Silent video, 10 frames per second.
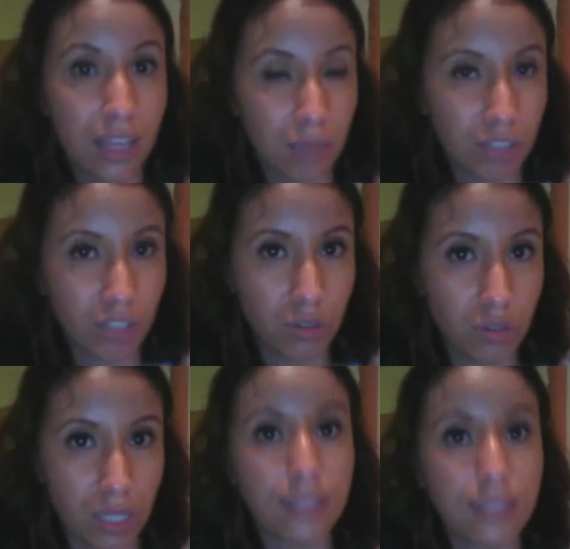them to do
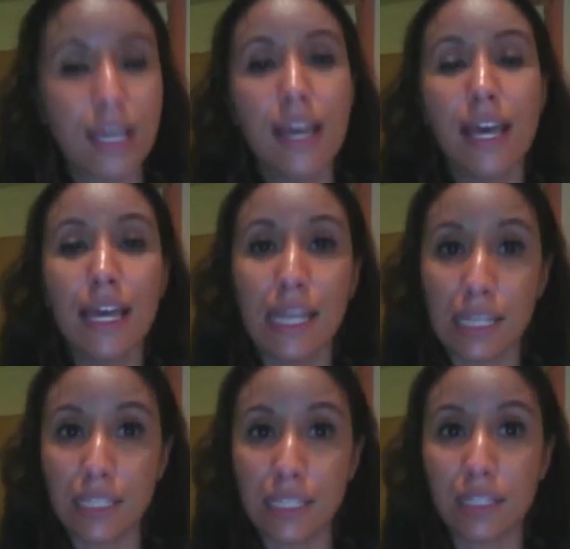this
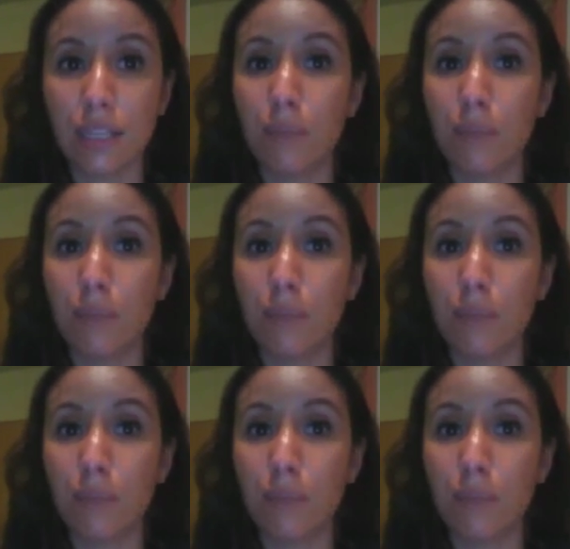is